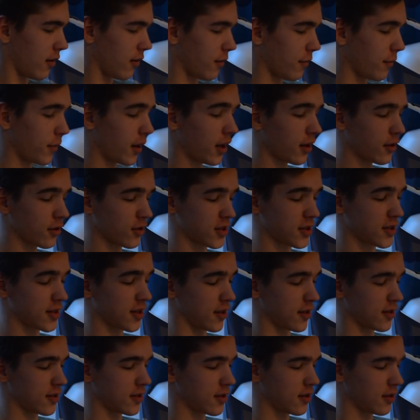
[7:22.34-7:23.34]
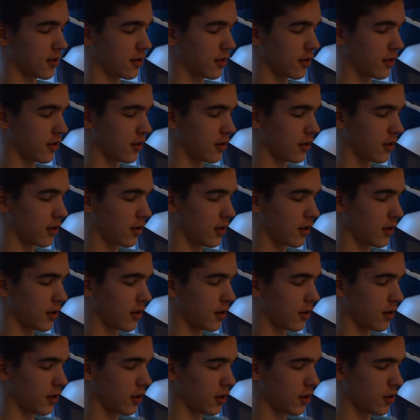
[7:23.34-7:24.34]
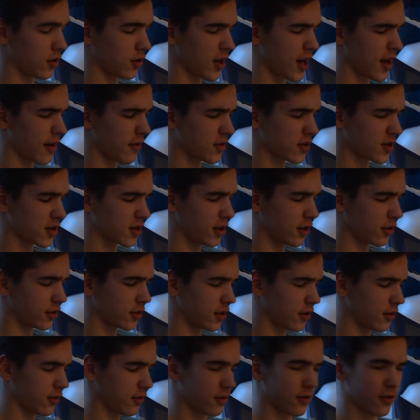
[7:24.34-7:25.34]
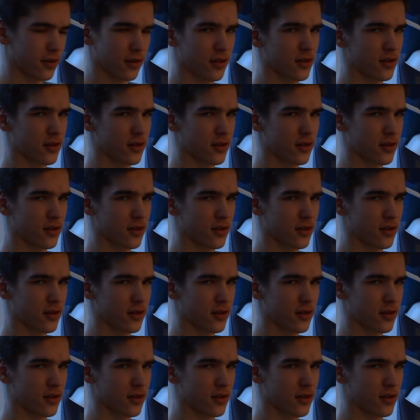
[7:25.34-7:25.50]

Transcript: Marcus says, "You have started